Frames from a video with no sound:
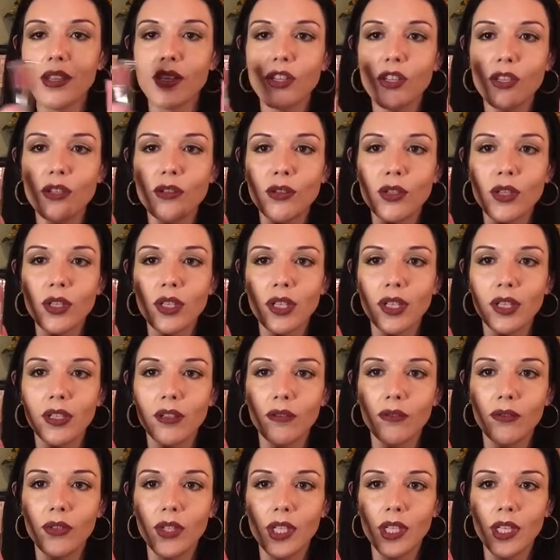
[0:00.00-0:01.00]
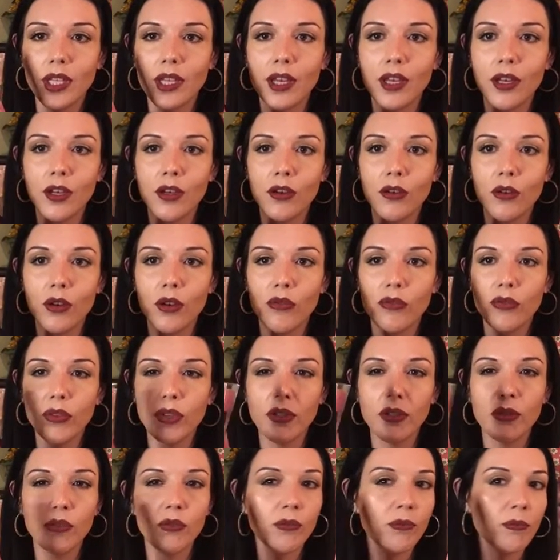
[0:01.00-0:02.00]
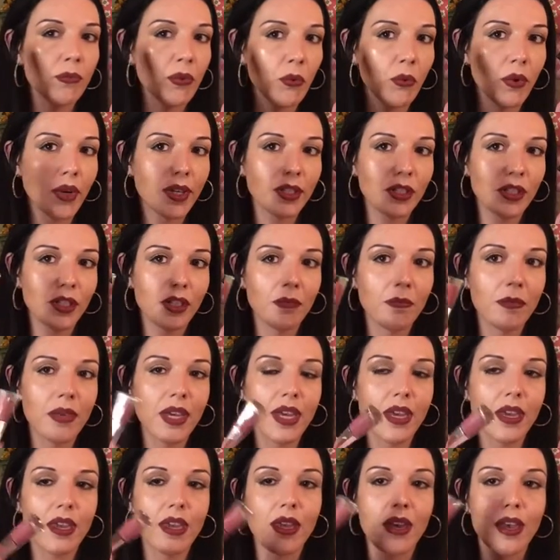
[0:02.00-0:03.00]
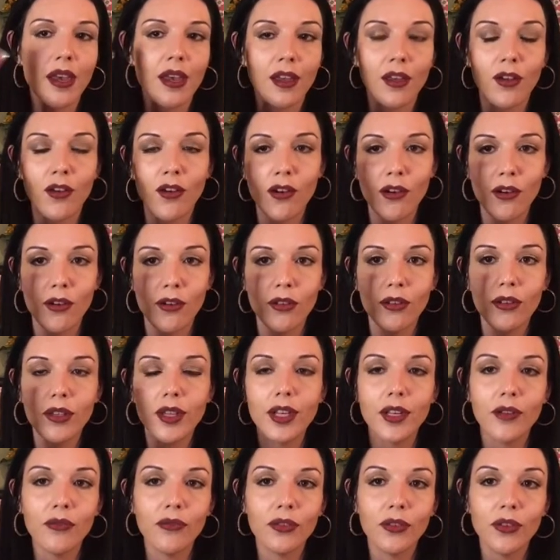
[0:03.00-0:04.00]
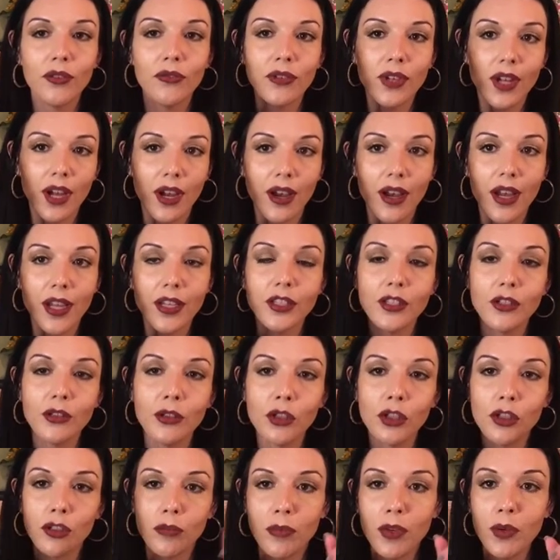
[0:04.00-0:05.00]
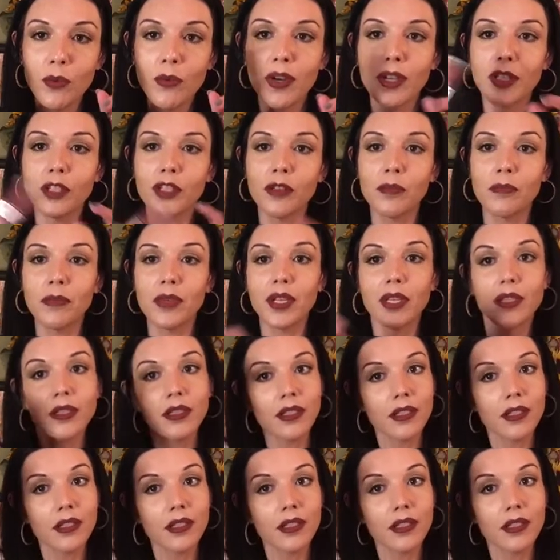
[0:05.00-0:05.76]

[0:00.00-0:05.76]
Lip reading: Usually in a video, if you've been watching me at all, and if you've not, you should be watching me.